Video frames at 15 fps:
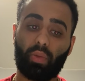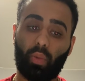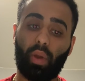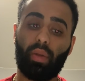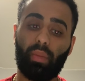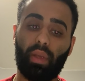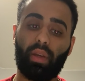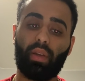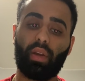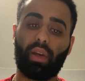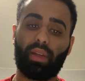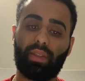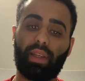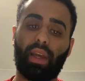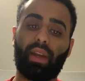meter on a
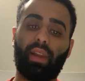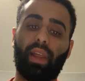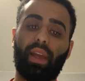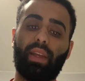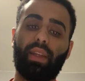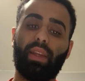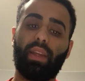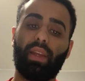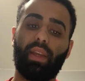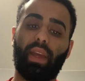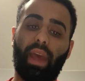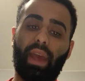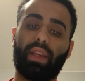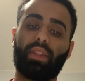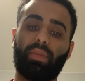satellite
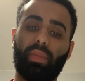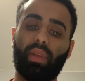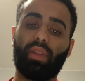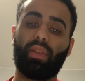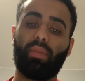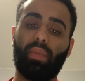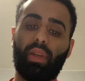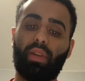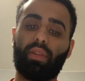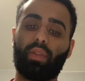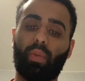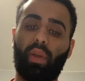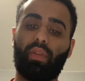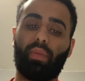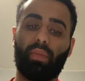X million meters
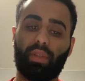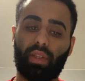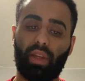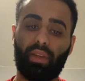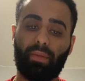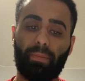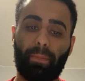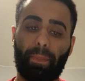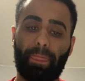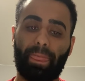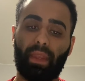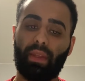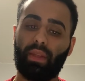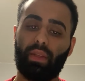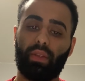away from the sun?
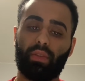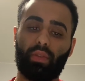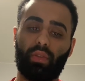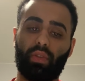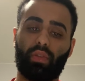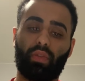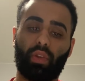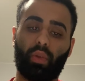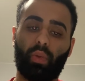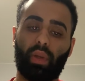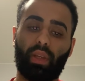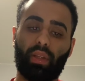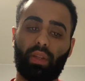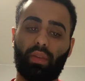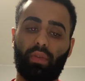So just real
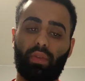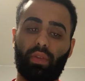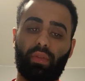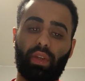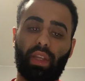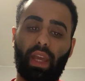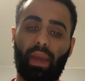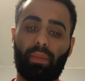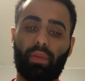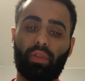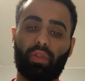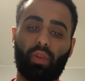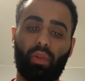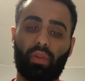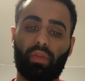quick, to recap, the
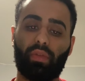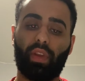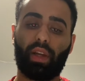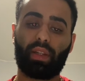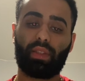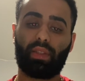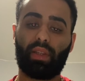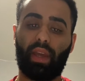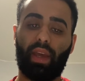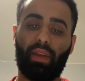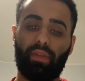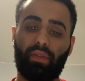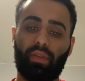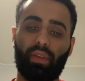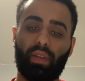solar flux,
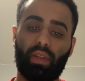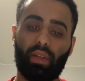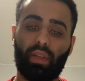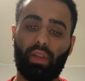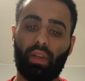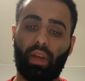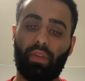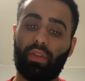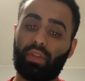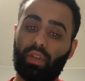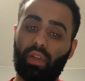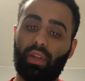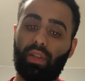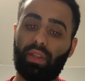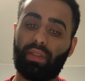F, of a
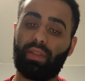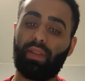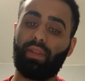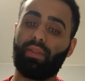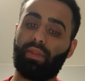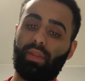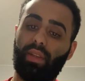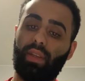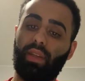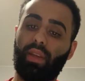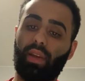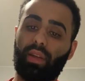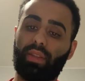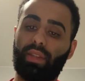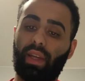certain distance, d,
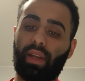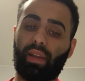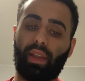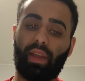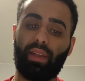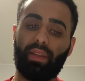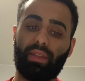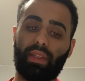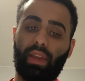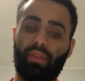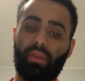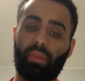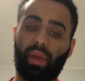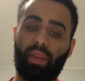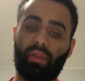on a satellite is
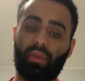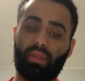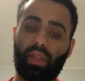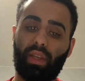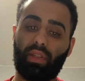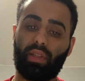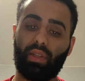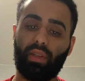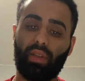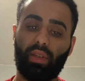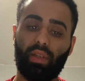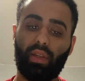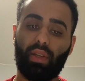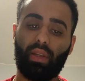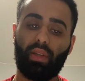given by the rotation.
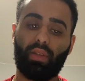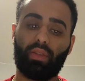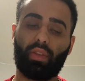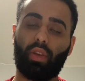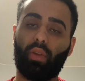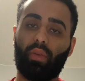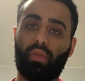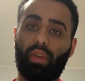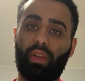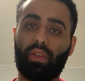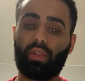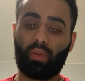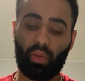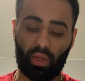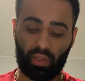So for this
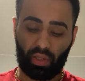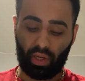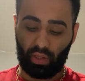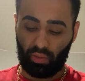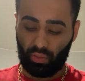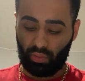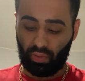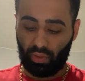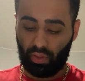equation,